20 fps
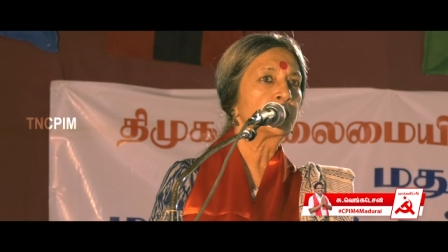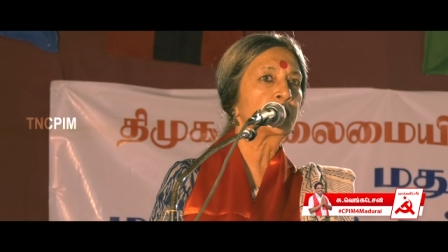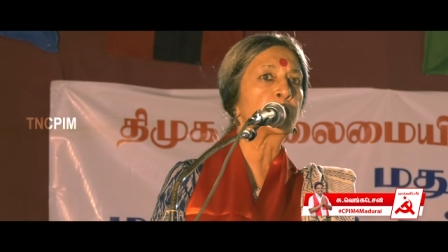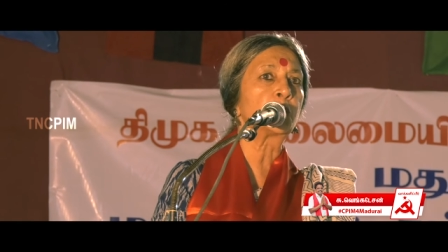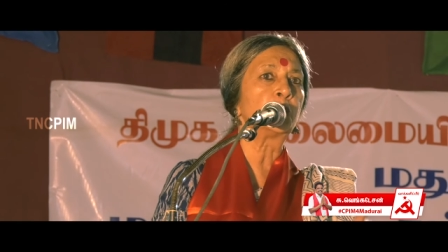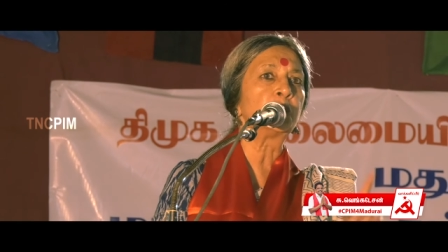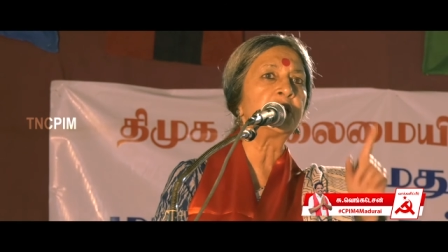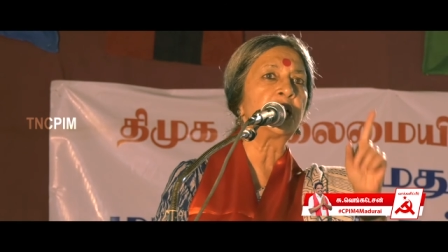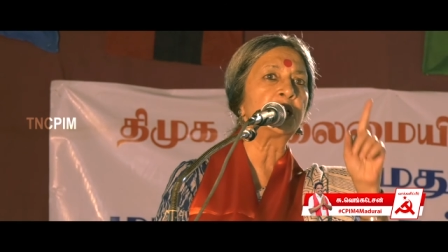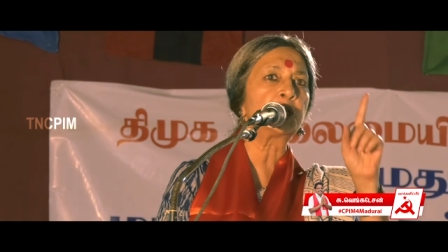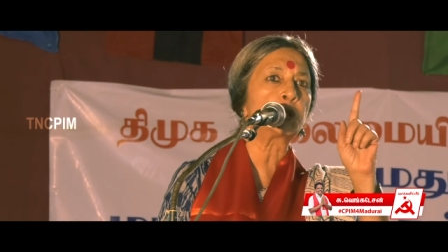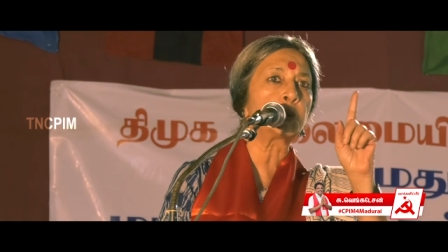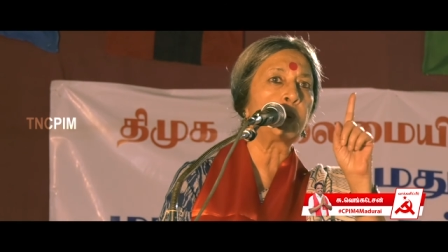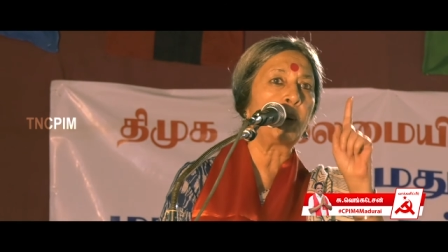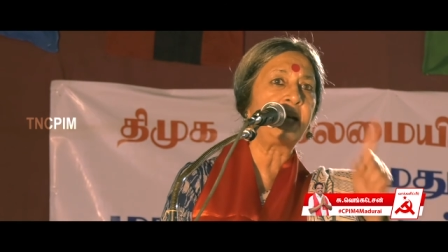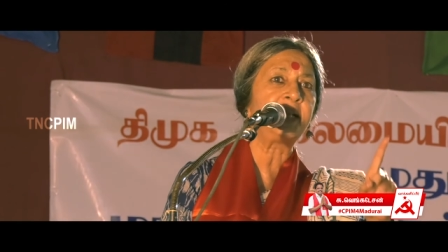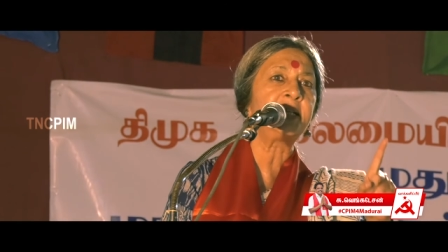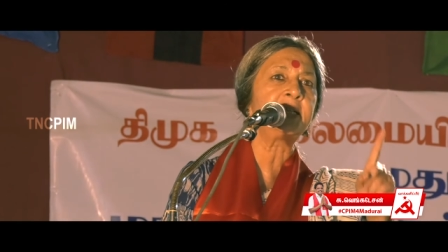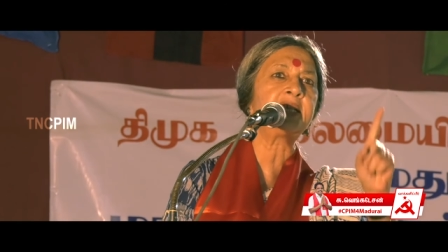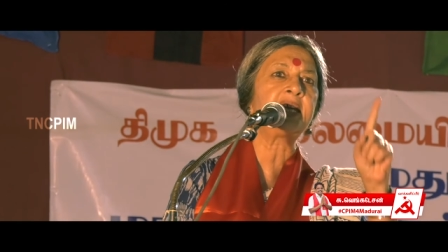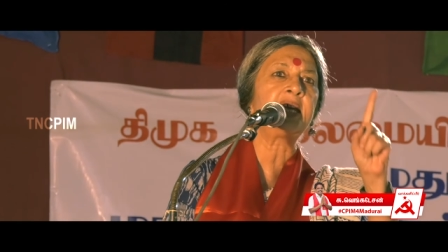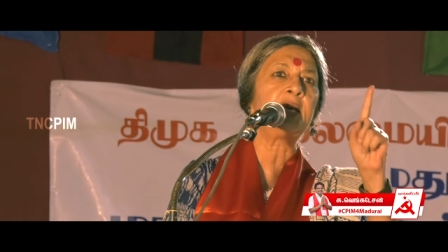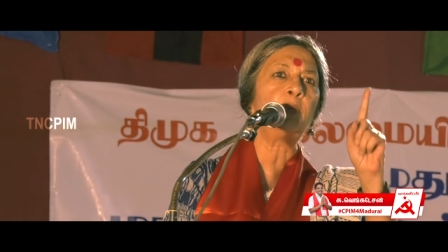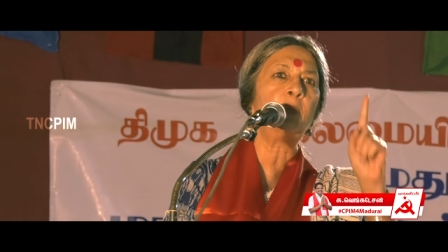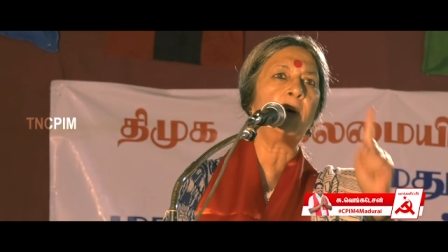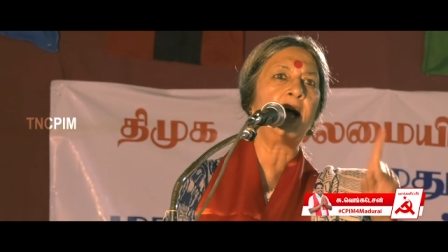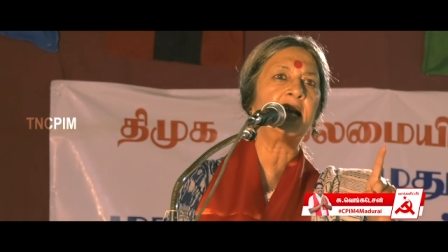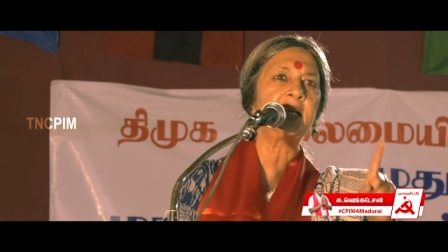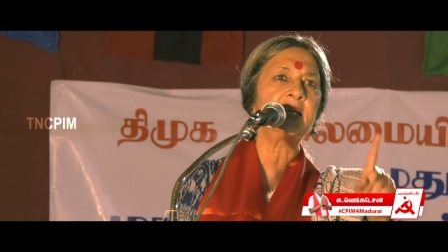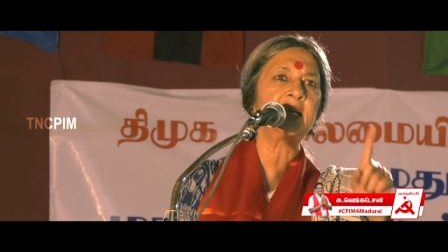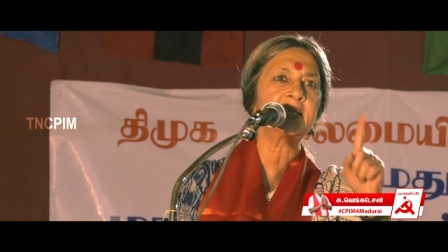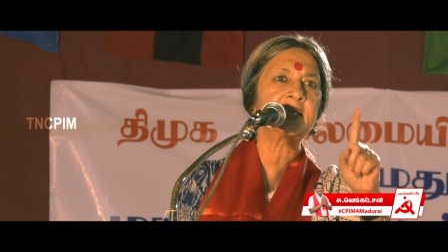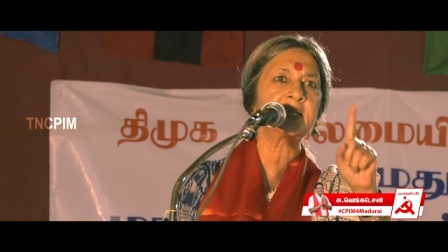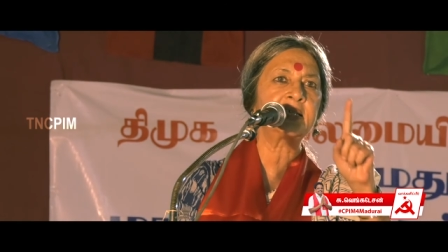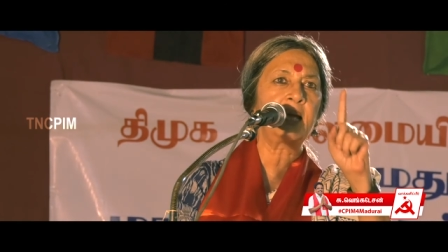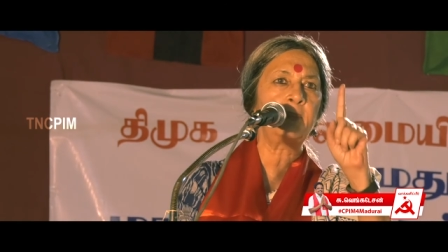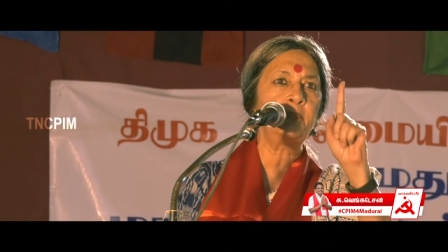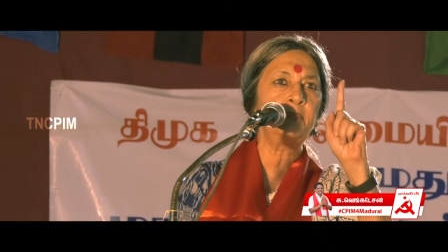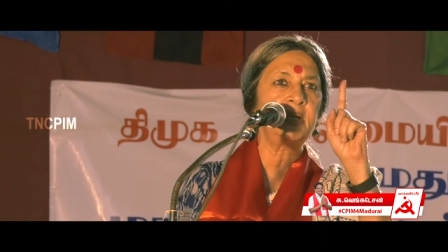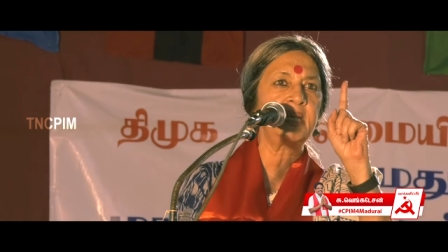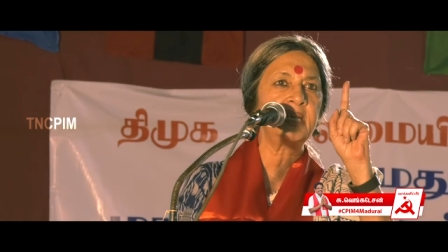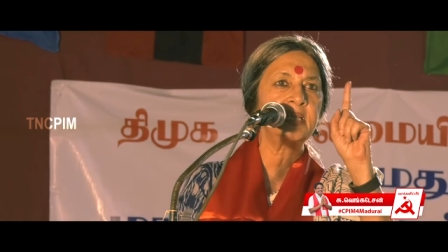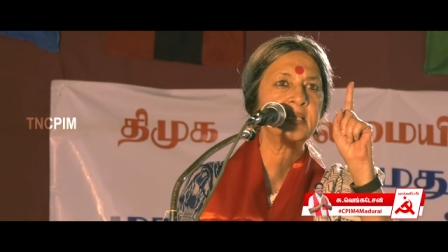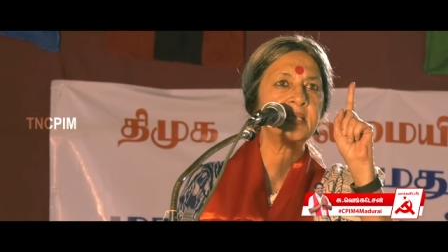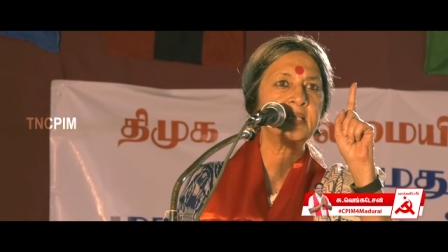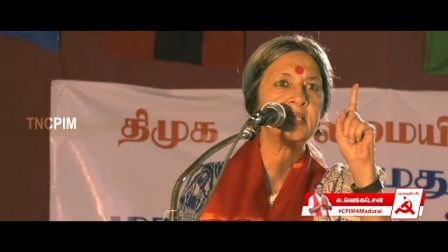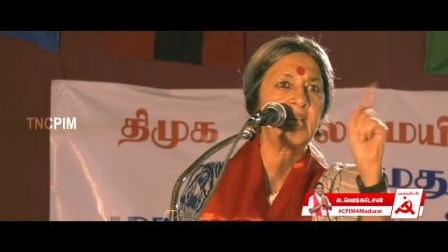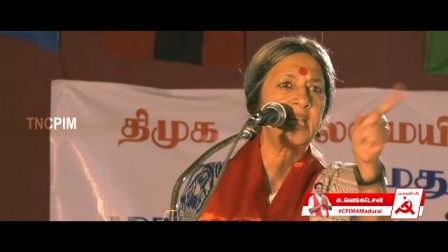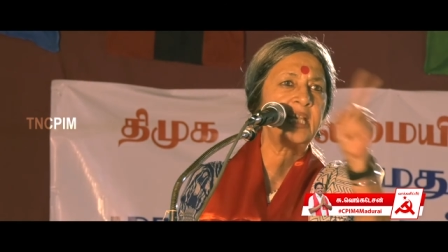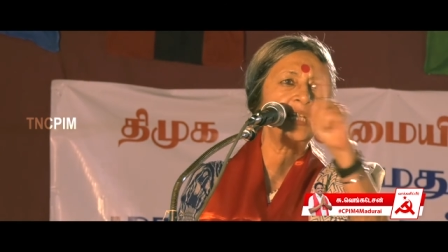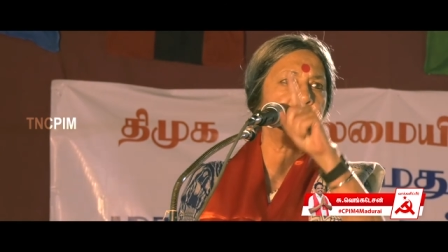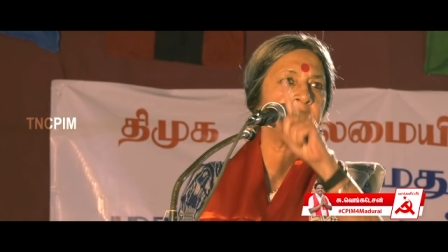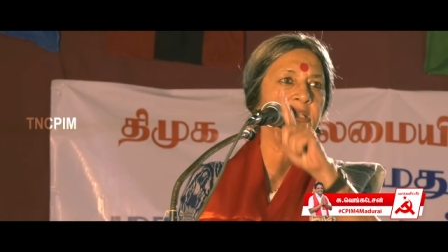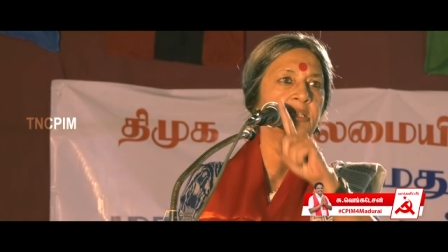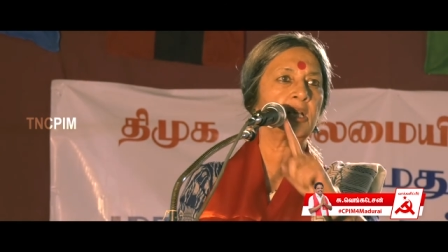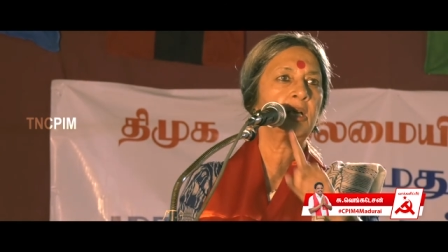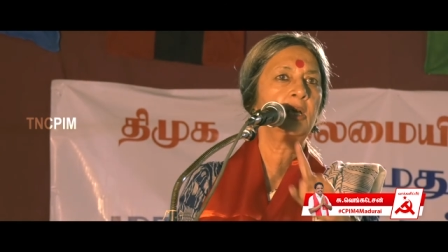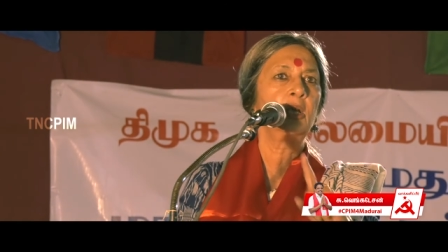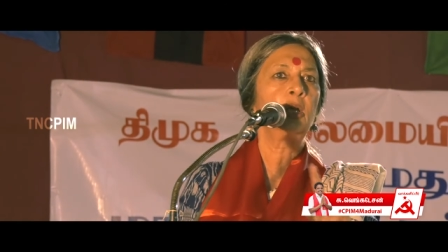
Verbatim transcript: through the twenty-one assembly seats,